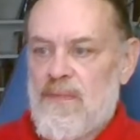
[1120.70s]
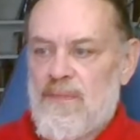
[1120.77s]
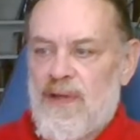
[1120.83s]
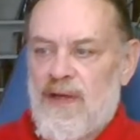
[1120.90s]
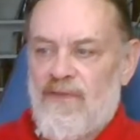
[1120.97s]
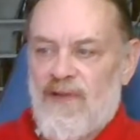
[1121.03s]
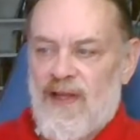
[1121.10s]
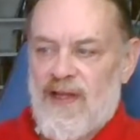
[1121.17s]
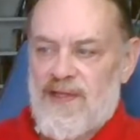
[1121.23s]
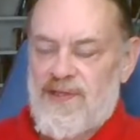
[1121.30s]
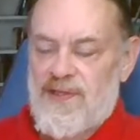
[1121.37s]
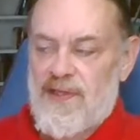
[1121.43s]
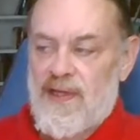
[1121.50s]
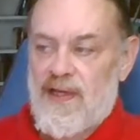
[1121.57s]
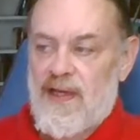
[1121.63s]
but of less
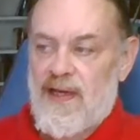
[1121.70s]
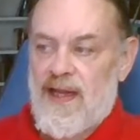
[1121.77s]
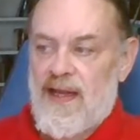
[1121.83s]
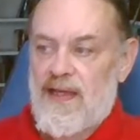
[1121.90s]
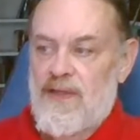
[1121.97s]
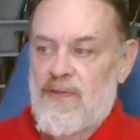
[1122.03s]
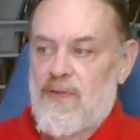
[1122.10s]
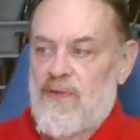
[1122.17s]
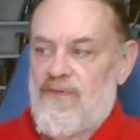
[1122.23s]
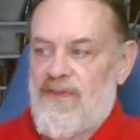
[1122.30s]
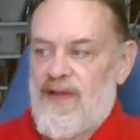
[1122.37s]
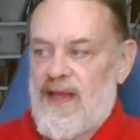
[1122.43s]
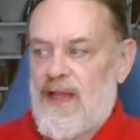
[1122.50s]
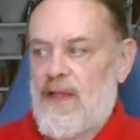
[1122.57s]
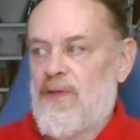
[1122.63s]
than an annual
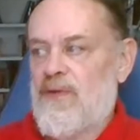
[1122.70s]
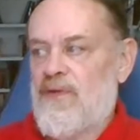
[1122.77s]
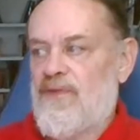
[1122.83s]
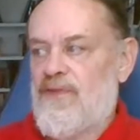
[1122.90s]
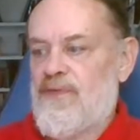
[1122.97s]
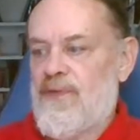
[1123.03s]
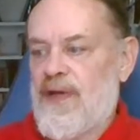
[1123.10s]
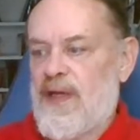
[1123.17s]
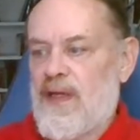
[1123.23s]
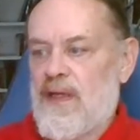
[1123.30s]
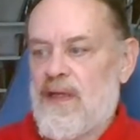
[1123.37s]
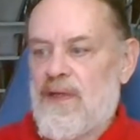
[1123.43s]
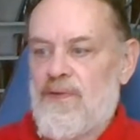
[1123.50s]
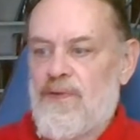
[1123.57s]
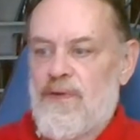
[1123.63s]
value of
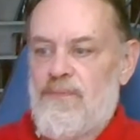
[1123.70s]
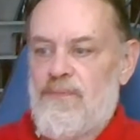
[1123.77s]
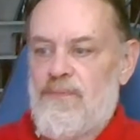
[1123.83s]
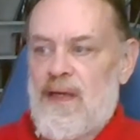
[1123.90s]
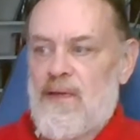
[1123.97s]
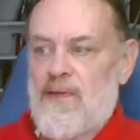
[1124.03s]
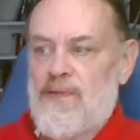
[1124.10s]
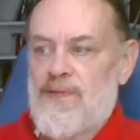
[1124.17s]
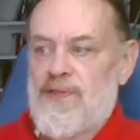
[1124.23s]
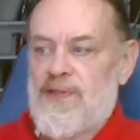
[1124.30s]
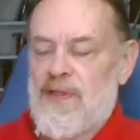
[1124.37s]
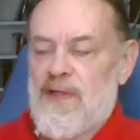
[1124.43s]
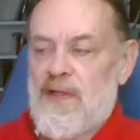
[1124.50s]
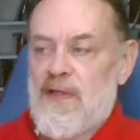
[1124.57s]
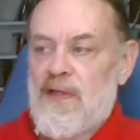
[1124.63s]
300 pounds,
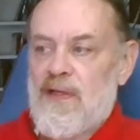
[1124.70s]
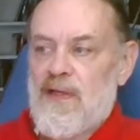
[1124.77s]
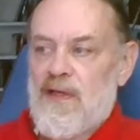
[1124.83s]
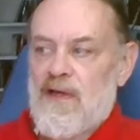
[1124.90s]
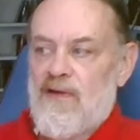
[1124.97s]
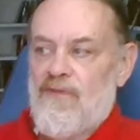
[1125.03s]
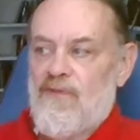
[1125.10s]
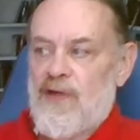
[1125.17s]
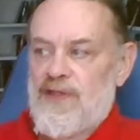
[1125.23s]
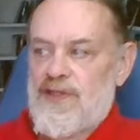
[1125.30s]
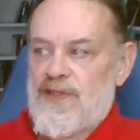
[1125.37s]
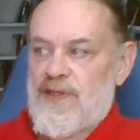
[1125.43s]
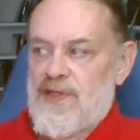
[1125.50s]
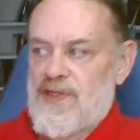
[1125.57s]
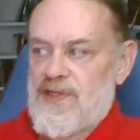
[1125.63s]
of
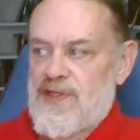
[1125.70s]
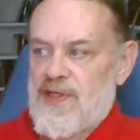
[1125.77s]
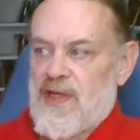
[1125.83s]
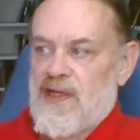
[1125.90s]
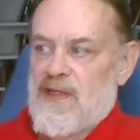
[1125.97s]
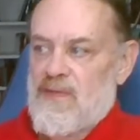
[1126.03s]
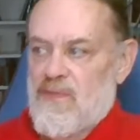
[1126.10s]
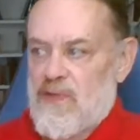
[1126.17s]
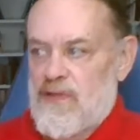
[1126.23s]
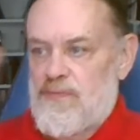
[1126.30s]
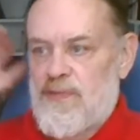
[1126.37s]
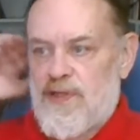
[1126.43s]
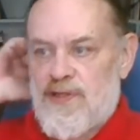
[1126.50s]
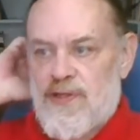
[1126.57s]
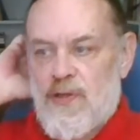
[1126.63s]
which the site was
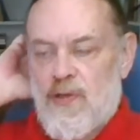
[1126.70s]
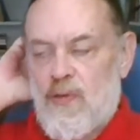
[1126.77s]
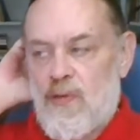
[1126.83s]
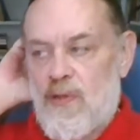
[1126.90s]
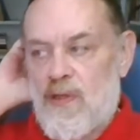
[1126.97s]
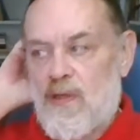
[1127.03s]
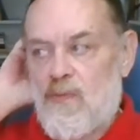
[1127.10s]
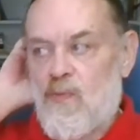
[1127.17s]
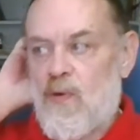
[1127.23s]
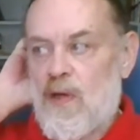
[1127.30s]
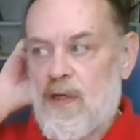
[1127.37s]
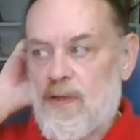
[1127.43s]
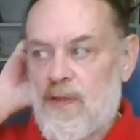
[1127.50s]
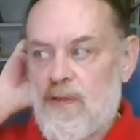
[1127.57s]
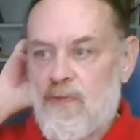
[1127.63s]
bestowed on
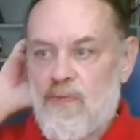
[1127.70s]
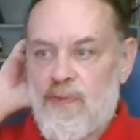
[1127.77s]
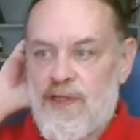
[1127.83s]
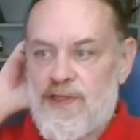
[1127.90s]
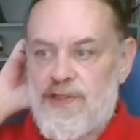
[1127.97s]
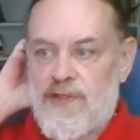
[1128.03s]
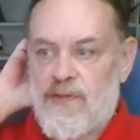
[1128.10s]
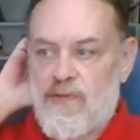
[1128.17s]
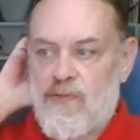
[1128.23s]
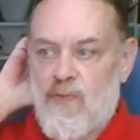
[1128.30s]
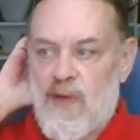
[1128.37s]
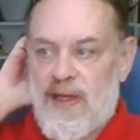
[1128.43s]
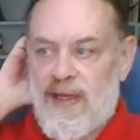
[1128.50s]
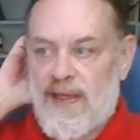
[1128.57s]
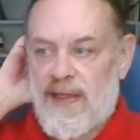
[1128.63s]
one Richard
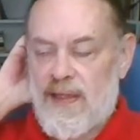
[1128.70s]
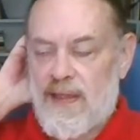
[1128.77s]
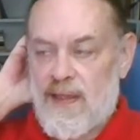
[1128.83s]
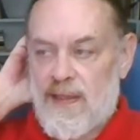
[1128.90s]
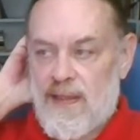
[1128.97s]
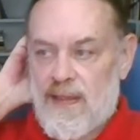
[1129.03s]
Whaley.